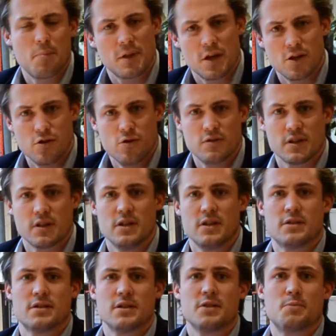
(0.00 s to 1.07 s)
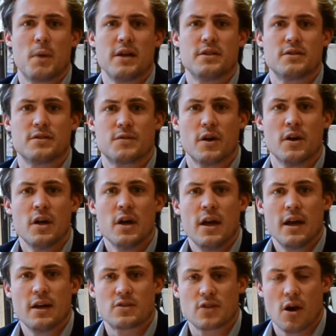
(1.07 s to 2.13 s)
but they're using these places for
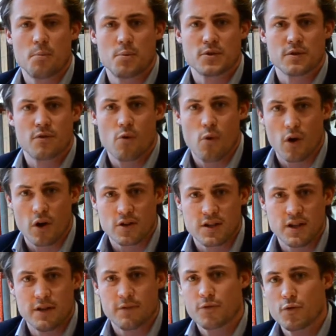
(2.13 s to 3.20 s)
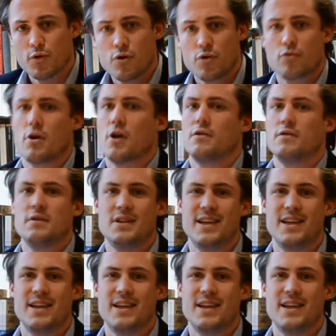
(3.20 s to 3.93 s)
examples of quality, fruit growth,